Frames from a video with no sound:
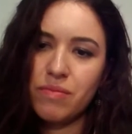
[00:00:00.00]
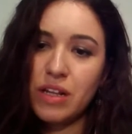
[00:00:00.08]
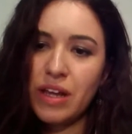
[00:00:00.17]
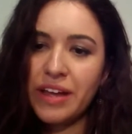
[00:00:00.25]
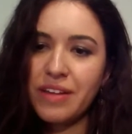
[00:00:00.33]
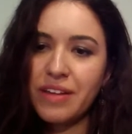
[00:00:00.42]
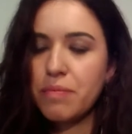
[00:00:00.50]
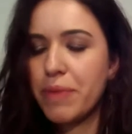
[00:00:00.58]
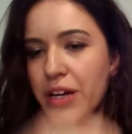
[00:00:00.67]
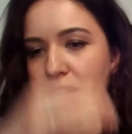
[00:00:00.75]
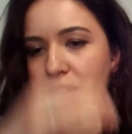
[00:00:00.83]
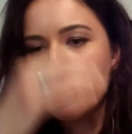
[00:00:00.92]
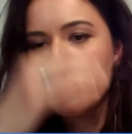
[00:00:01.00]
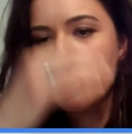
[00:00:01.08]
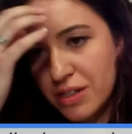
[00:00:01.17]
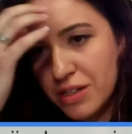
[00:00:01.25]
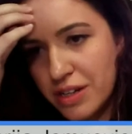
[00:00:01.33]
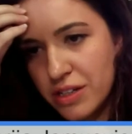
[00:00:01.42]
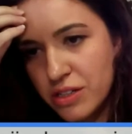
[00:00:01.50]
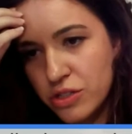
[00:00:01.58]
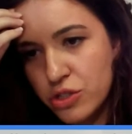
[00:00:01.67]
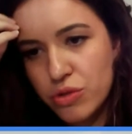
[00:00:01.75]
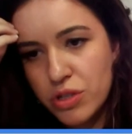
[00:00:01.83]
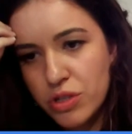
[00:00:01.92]
landing page, then it
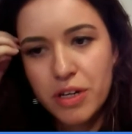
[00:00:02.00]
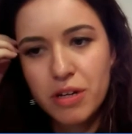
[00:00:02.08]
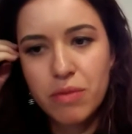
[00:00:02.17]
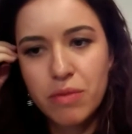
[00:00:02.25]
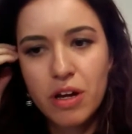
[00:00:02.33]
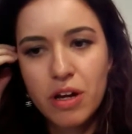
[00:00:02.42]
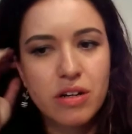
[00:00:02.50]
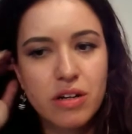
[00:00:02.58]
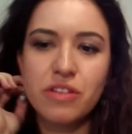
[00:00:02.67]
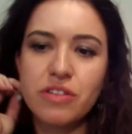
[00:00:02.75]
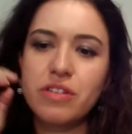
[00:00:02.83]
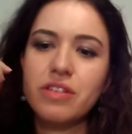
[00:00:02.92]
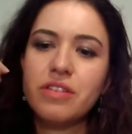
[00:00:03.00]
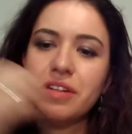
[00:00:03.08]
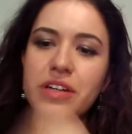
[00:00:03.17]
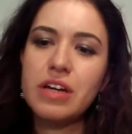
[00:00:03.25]
shouldn't be a block content.